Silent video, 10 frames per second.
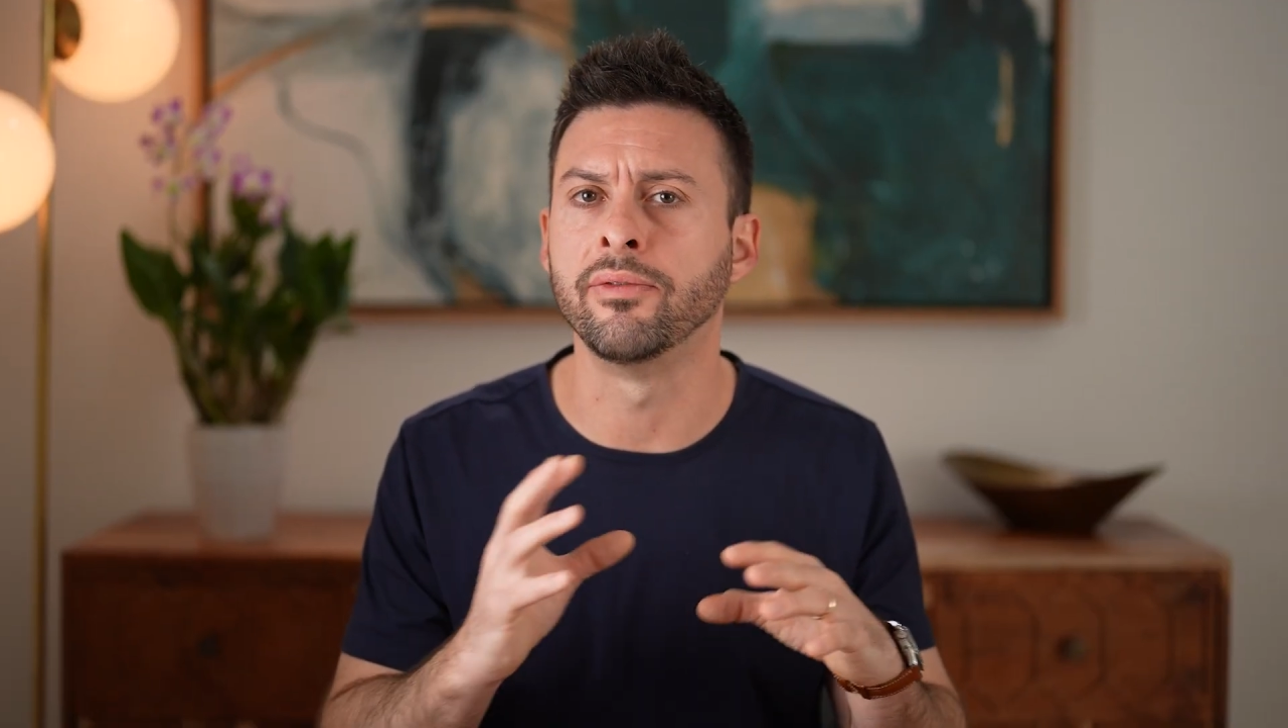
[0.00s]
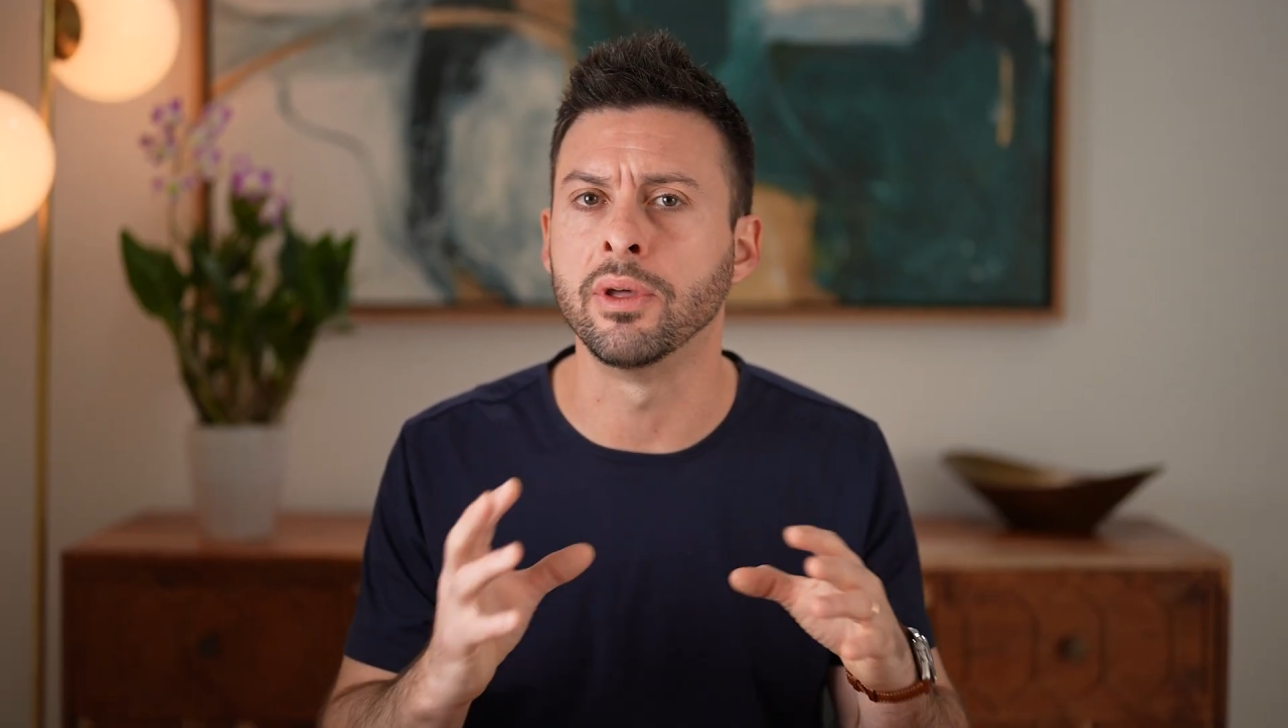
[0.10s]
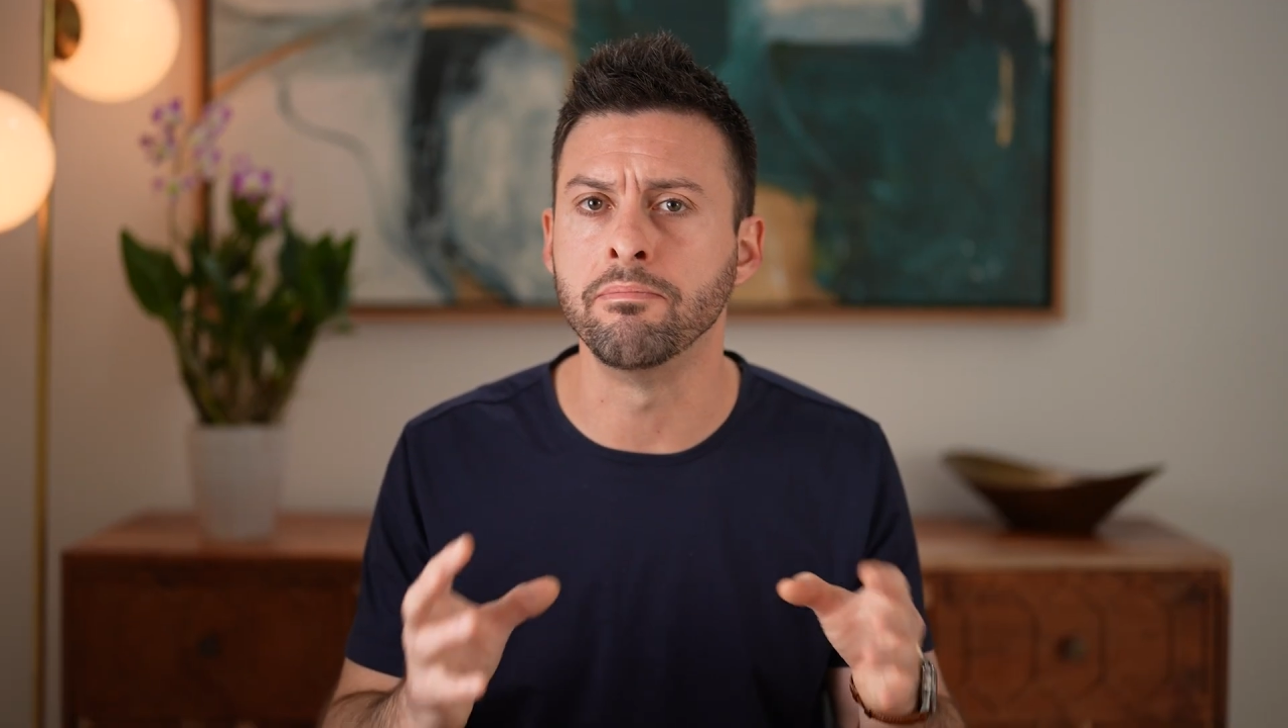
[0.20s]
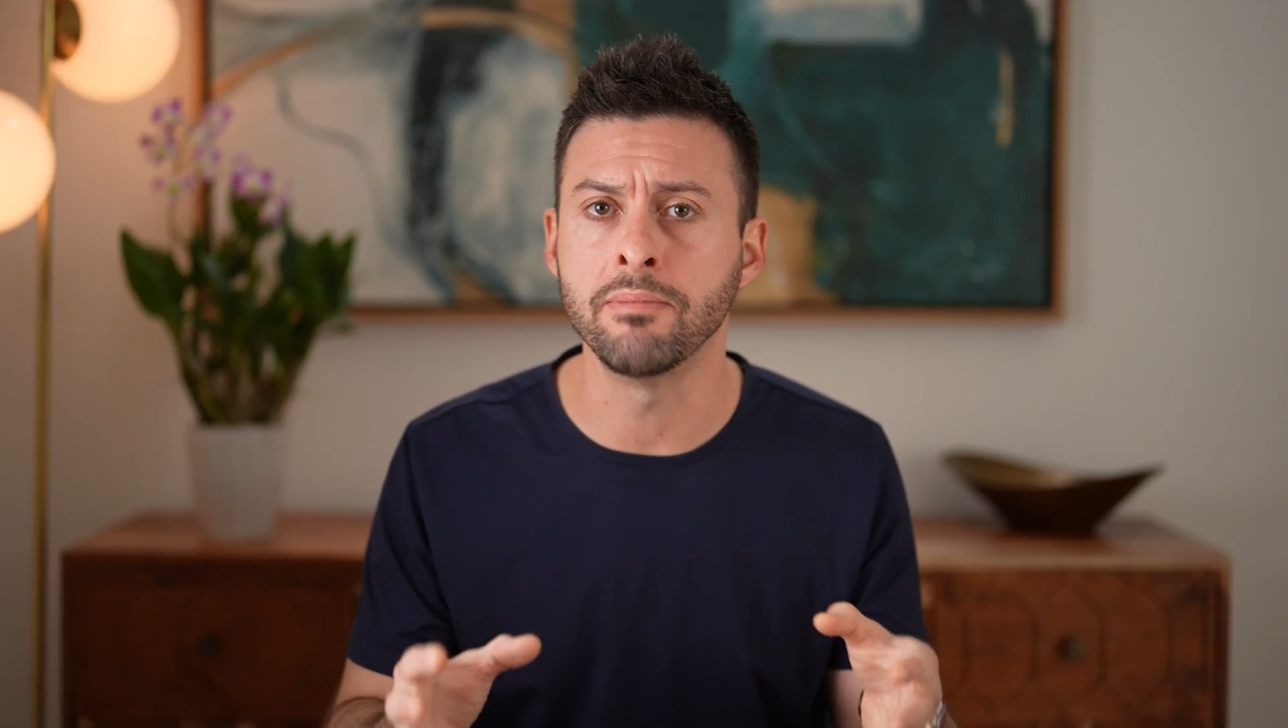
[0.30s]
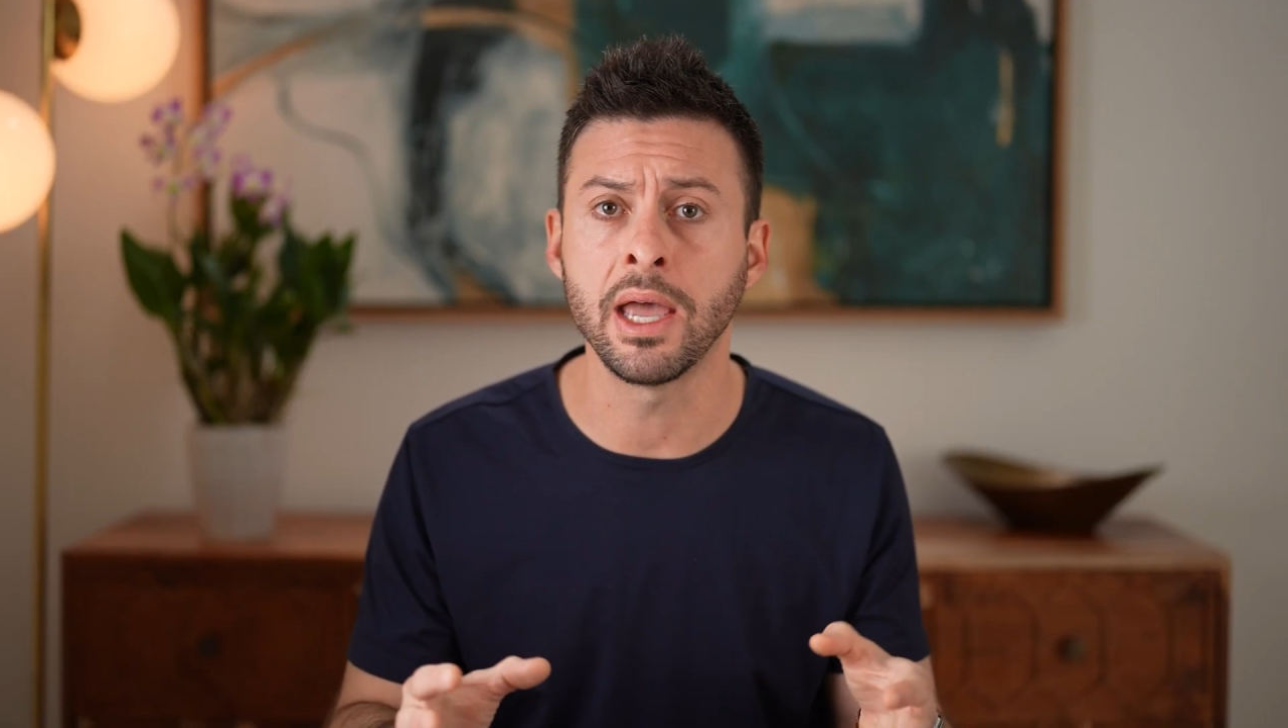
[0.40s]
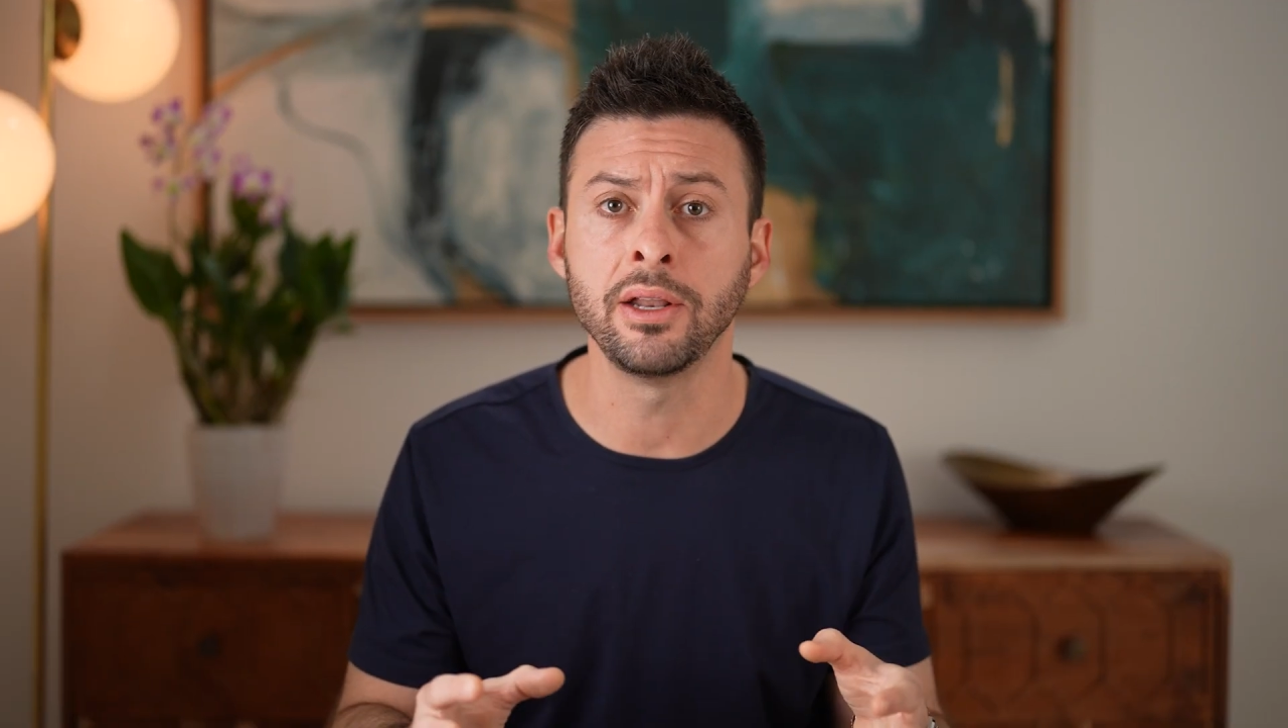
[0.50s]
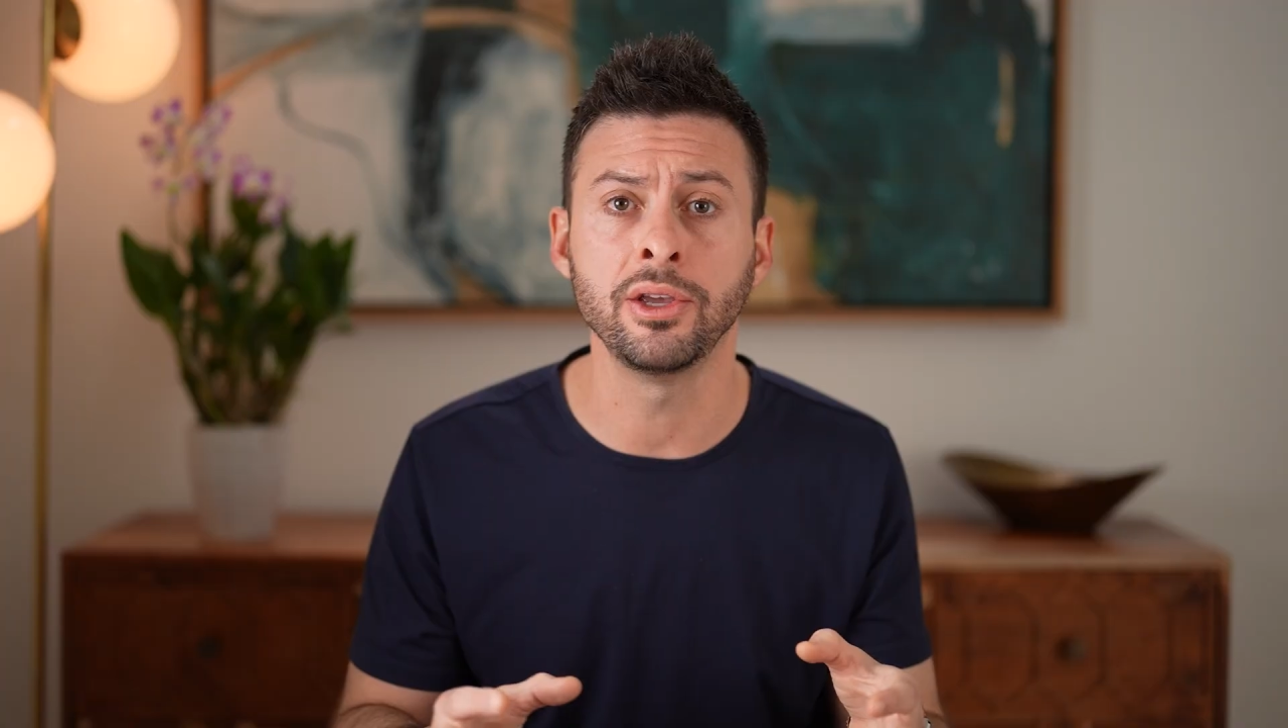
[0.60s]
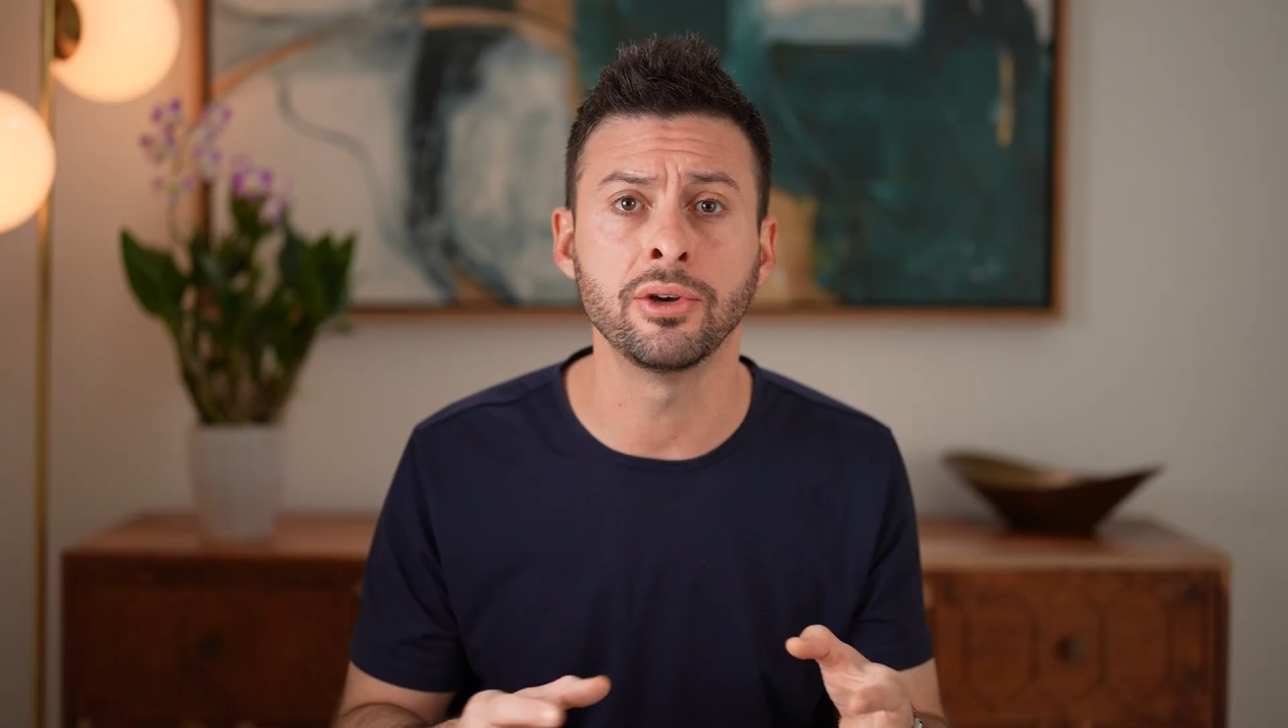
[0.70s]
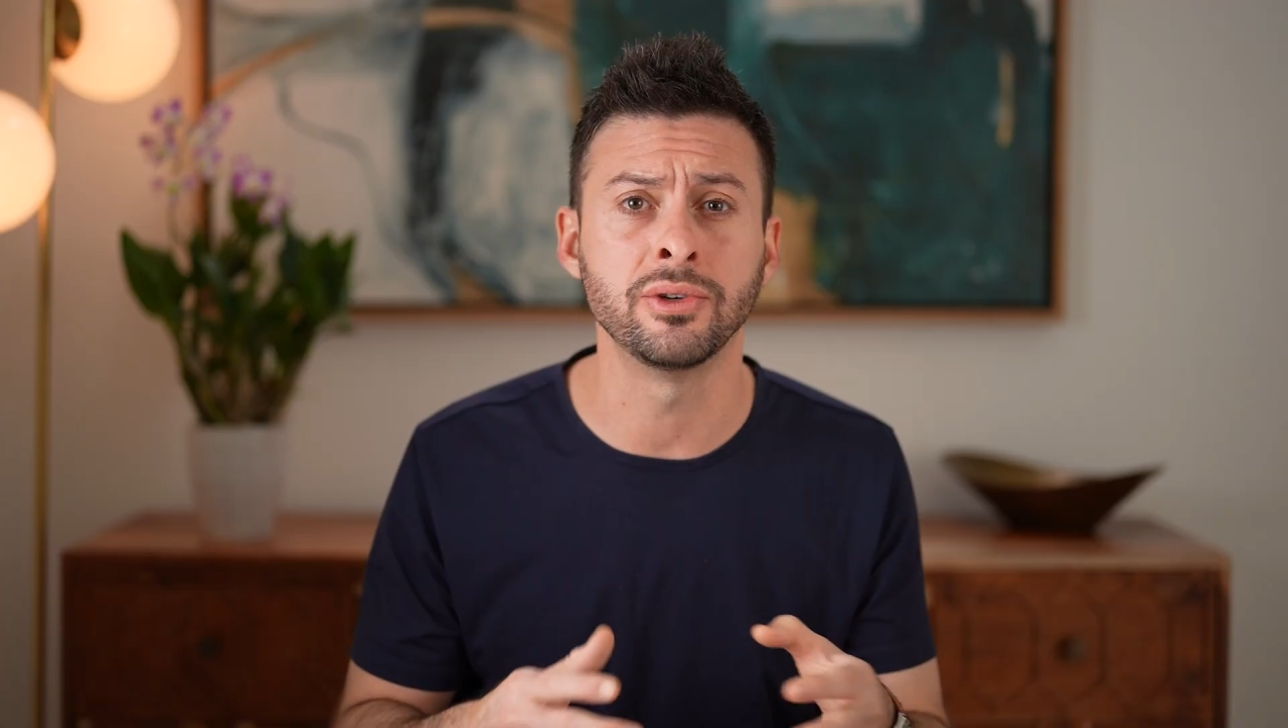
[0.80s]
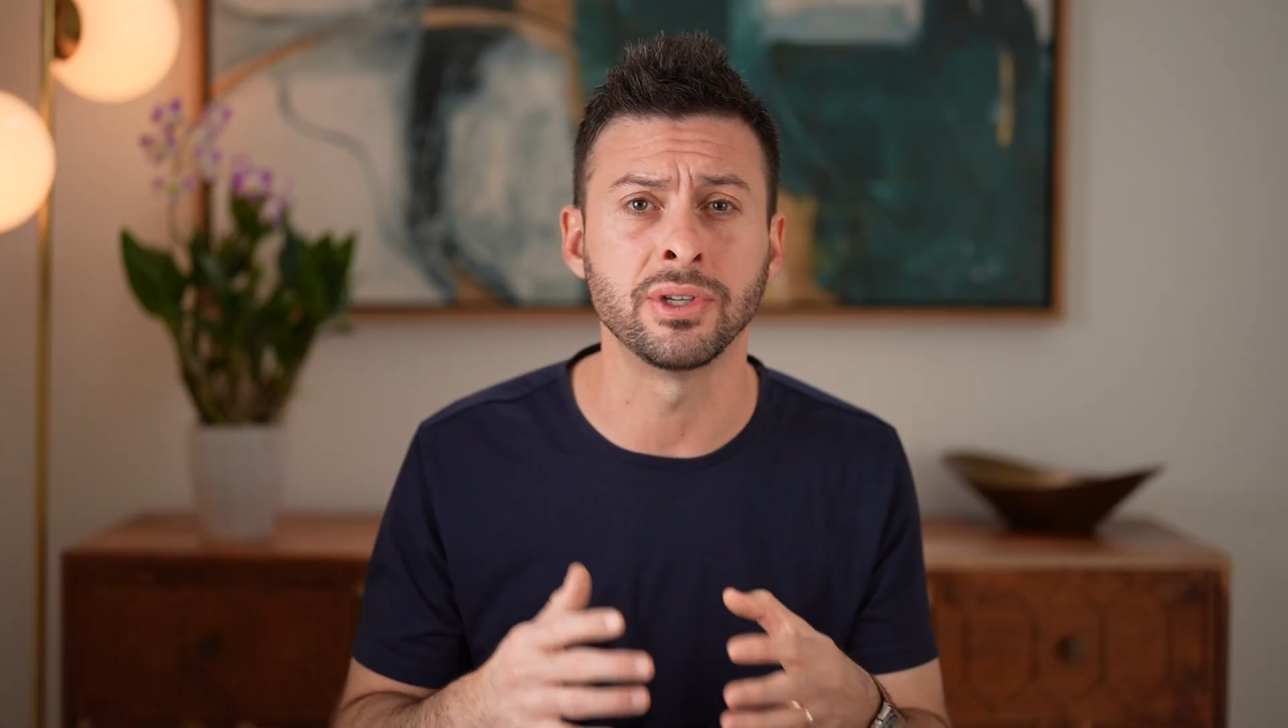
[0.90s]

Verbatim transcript: the menus